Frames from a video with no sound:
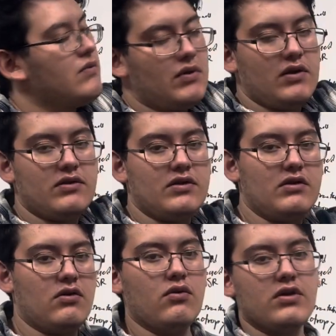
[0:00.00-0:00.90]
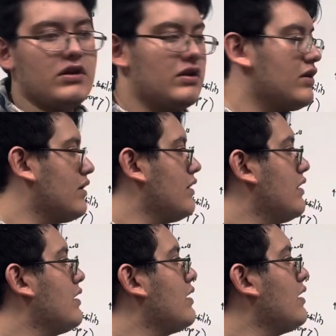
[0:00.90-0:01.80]
with acetylcholine,
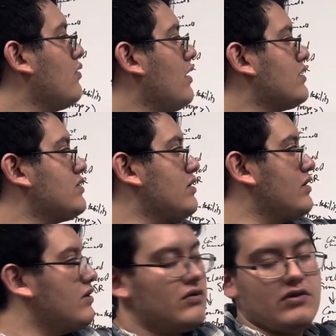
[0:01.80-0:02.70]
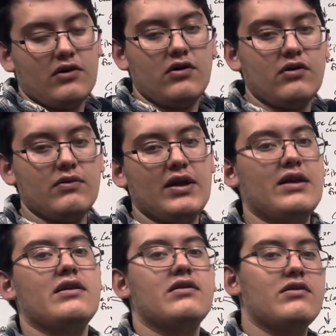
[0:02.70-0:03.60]
it'll actually decrease our heart rate
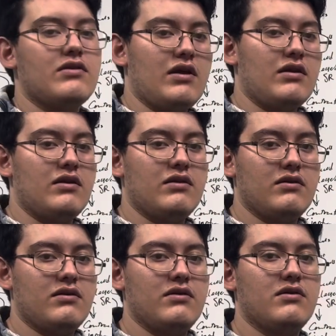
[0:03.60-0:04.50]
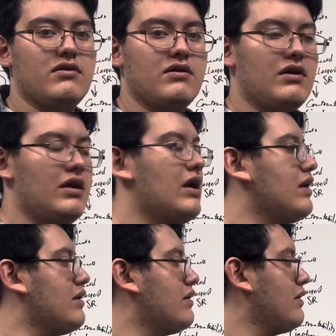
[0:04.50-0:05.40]
instead.
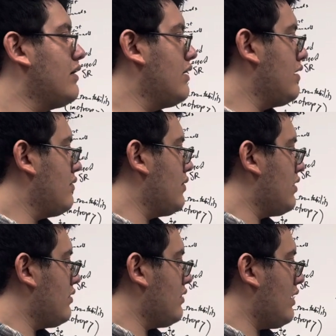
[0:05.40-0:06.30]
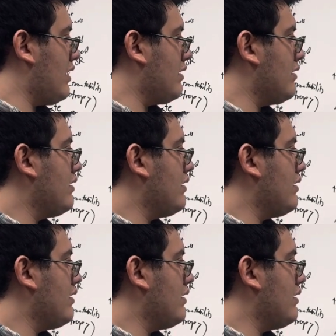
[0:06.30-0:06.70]
And we learned that